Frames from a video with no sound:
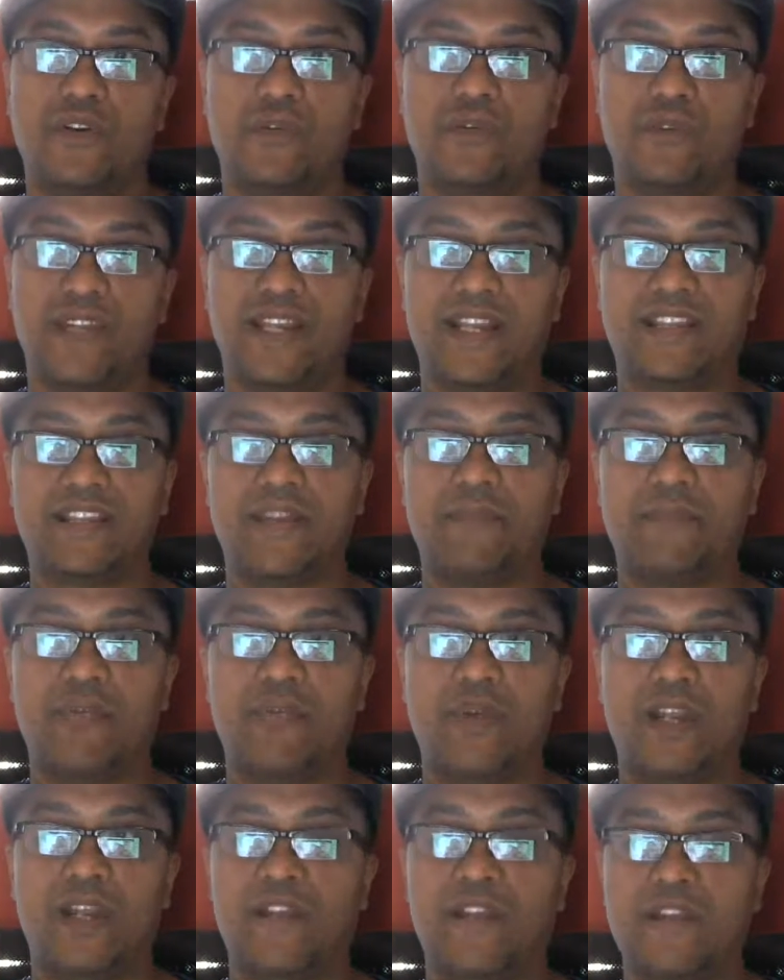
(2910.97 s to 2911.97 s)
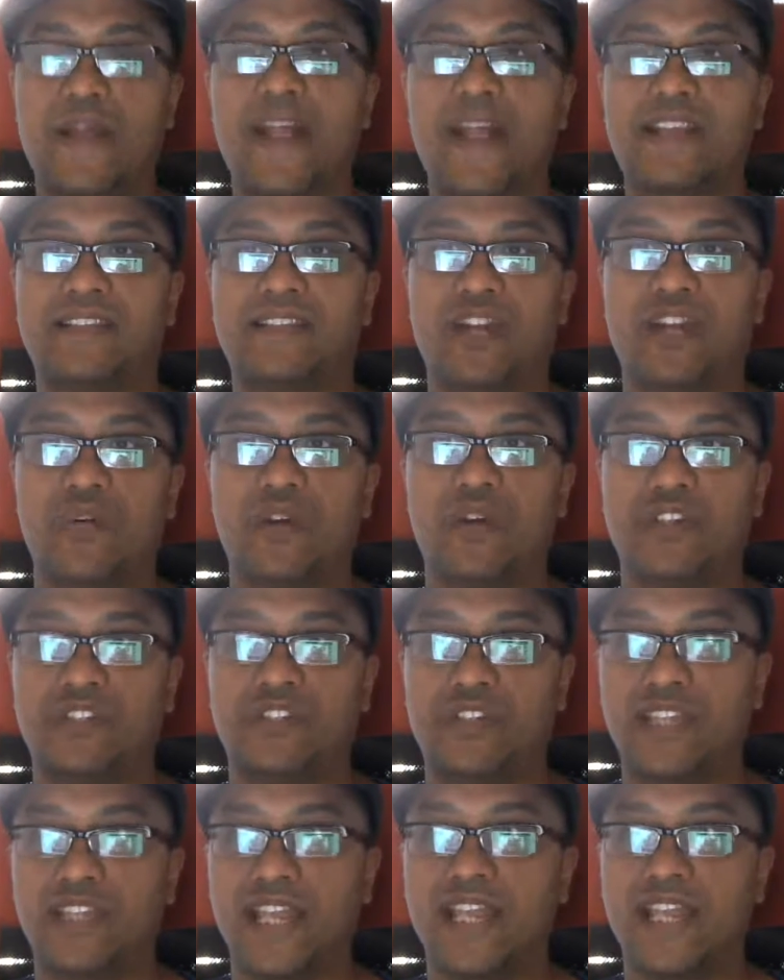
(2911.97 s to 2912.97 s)
you get to that point and then you ask that
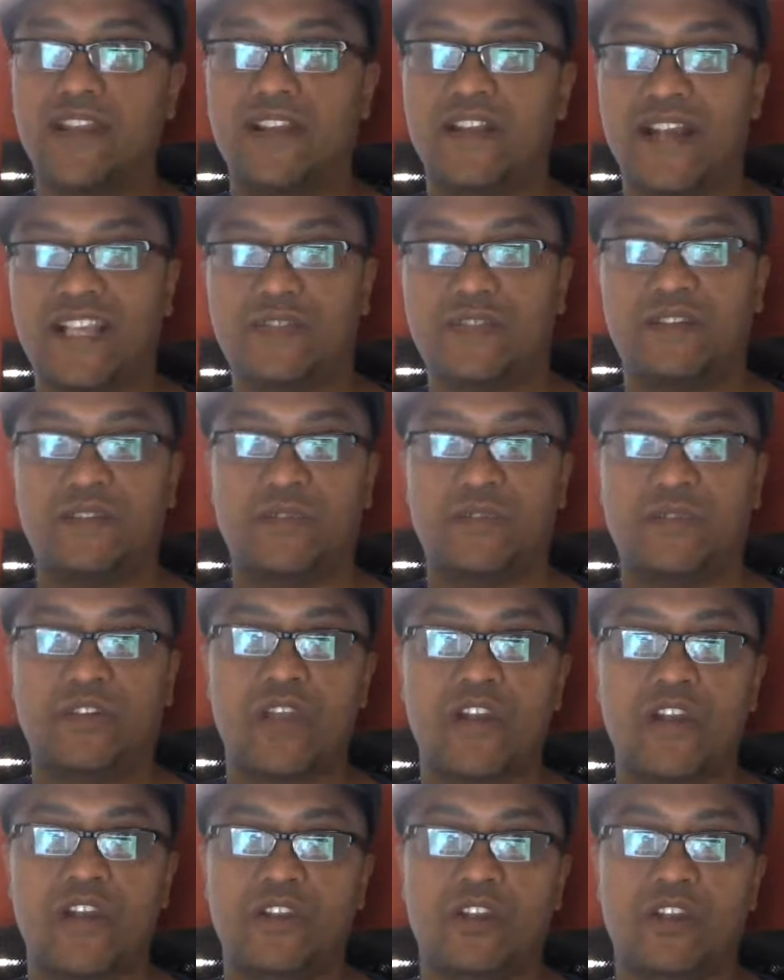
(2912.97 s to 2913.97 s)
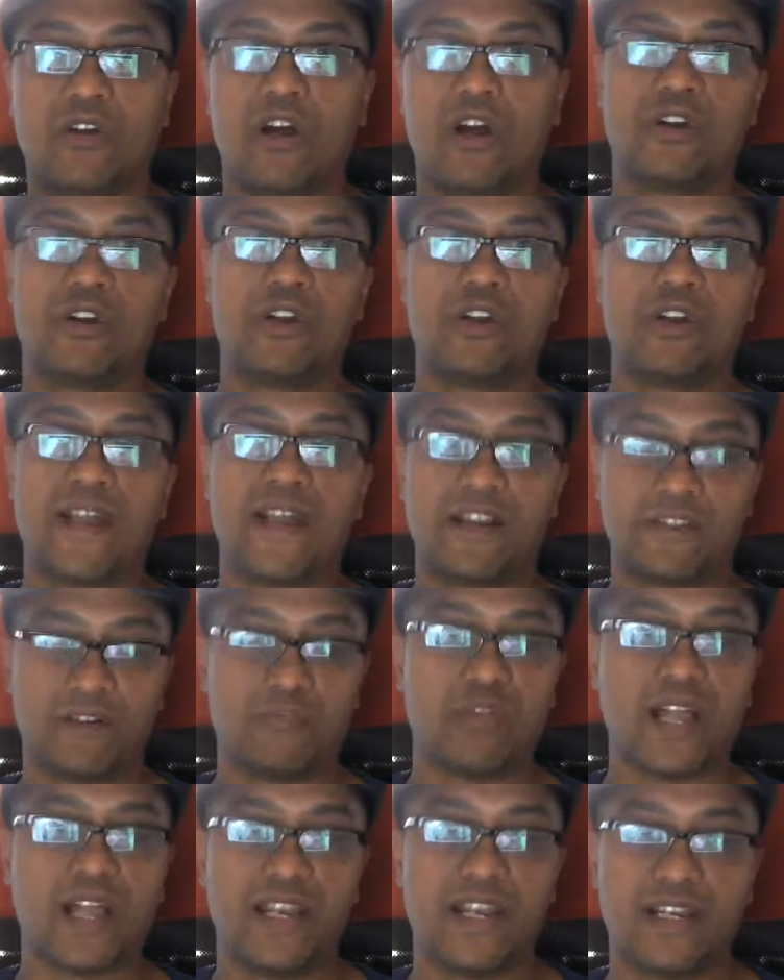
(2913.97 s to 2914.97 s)
question again, there has to be something greater. You go, oh no, that doesn't
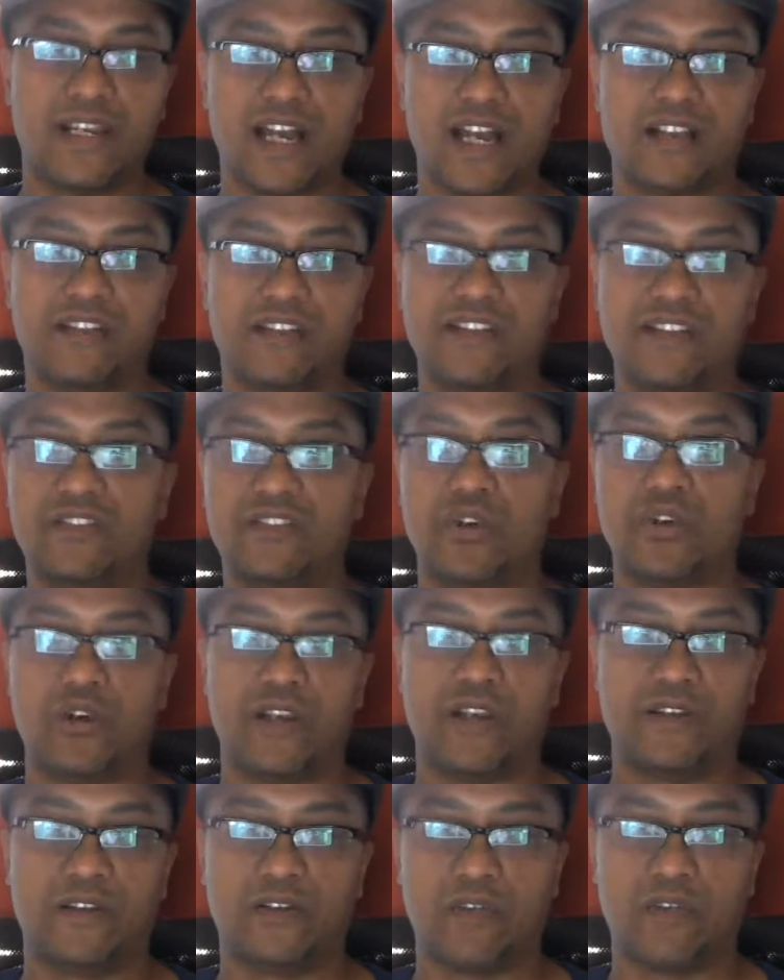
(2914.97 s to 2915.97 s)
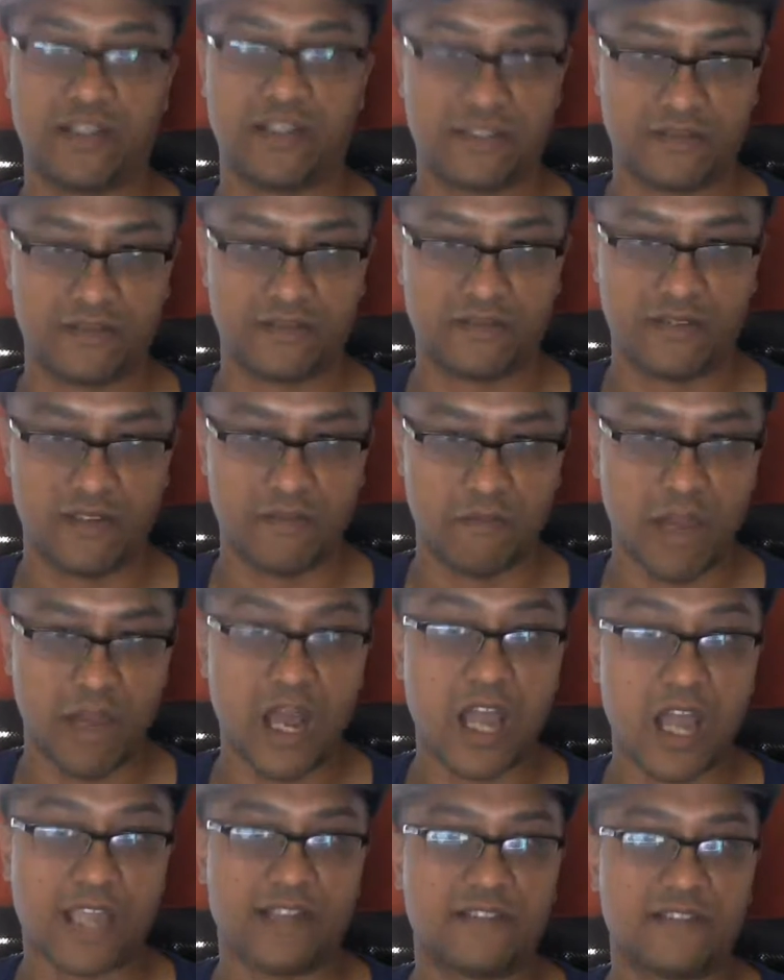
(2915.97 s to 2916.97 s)
apply to God because He's already the greatest
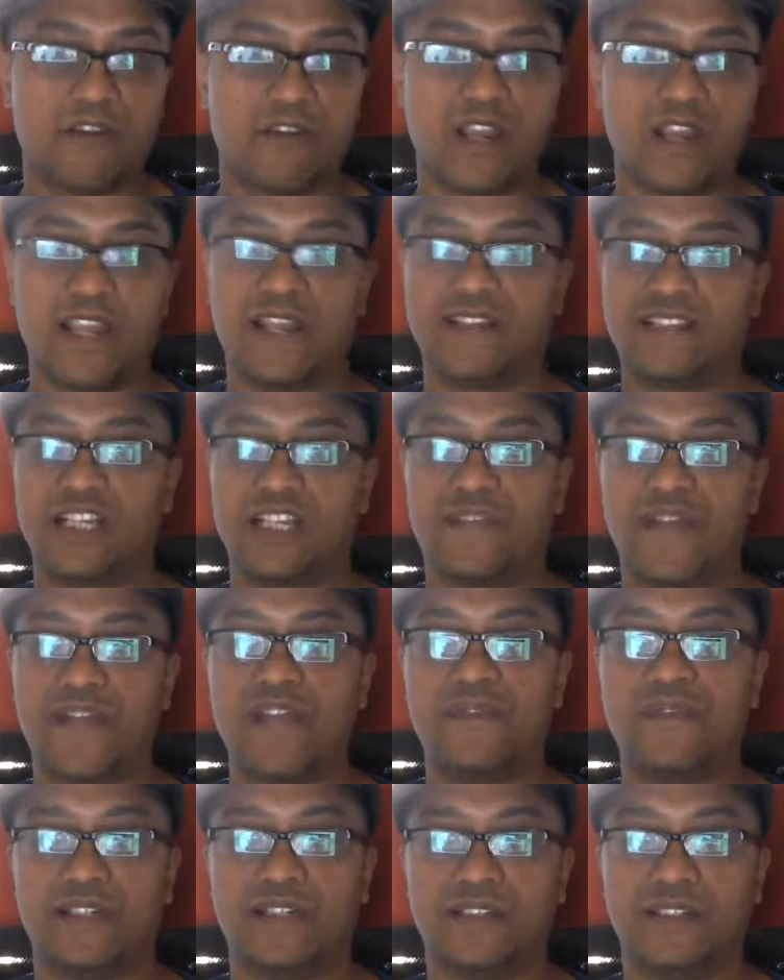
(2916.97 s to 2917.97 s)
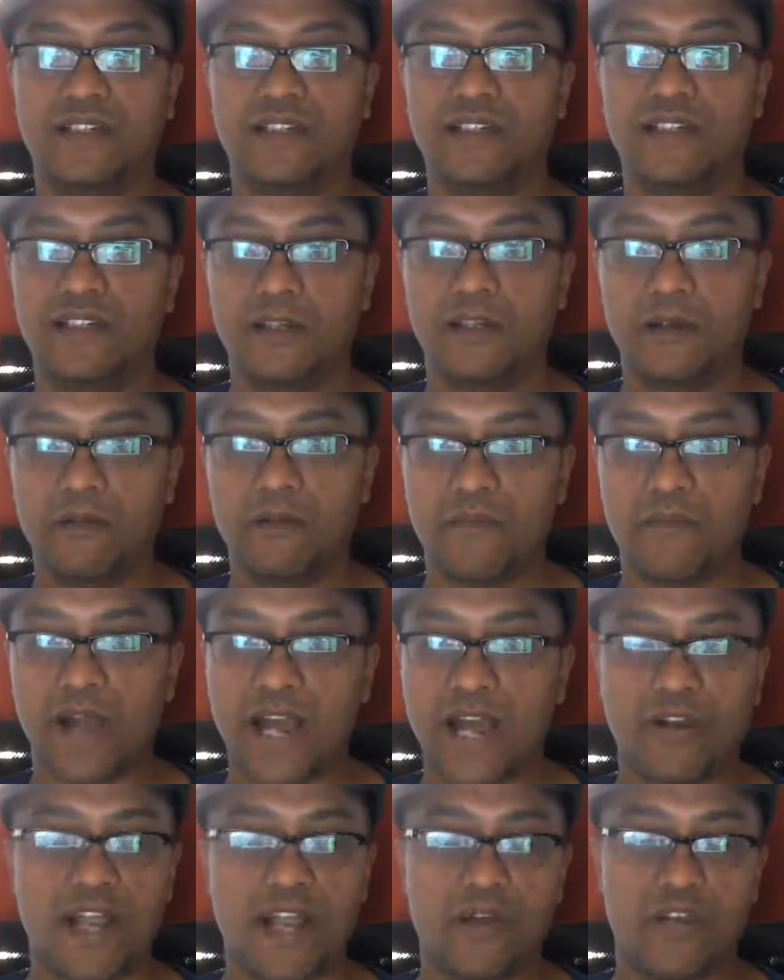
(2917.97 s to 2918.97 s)
mind, right? It's self-evident.
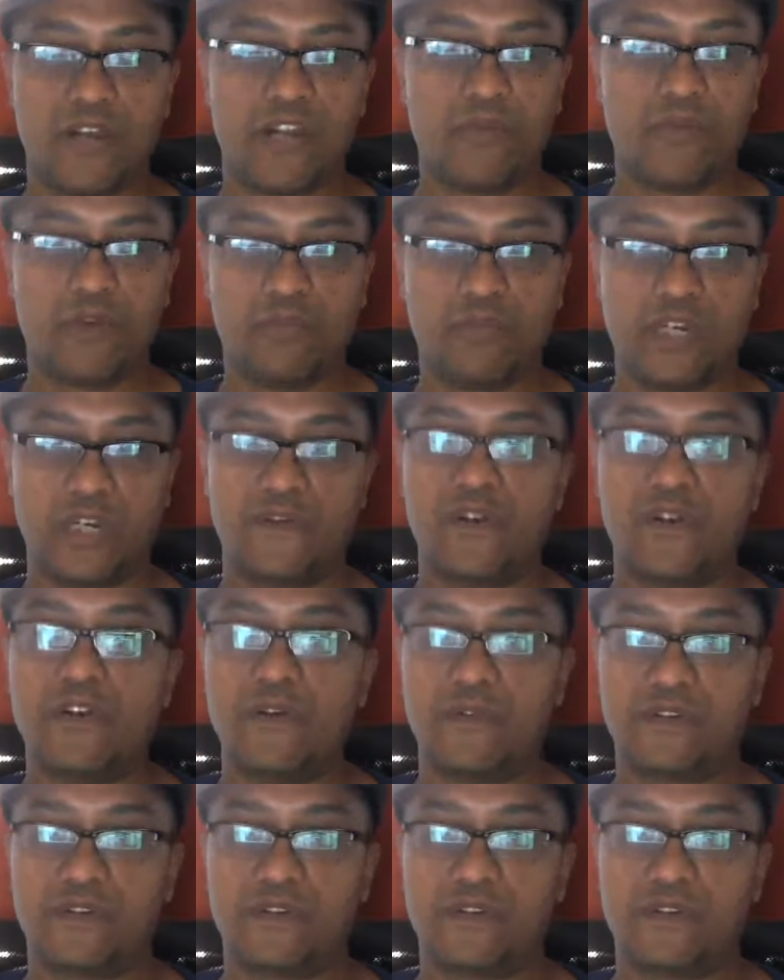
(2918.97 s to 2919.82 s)
I don't know how anyone would even